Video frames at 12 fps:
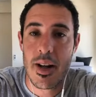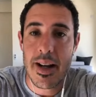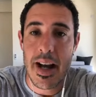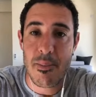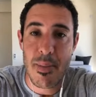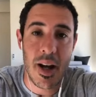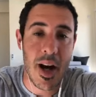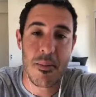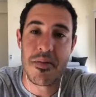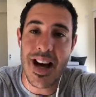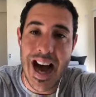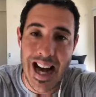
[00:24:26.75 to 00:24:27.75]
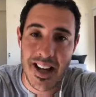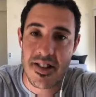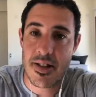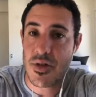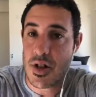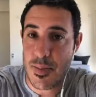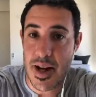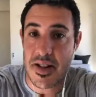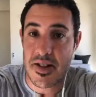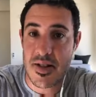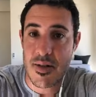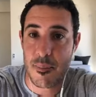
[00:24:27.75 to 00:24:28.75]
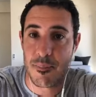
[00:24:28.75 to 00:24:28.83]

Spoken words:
it becomes active space.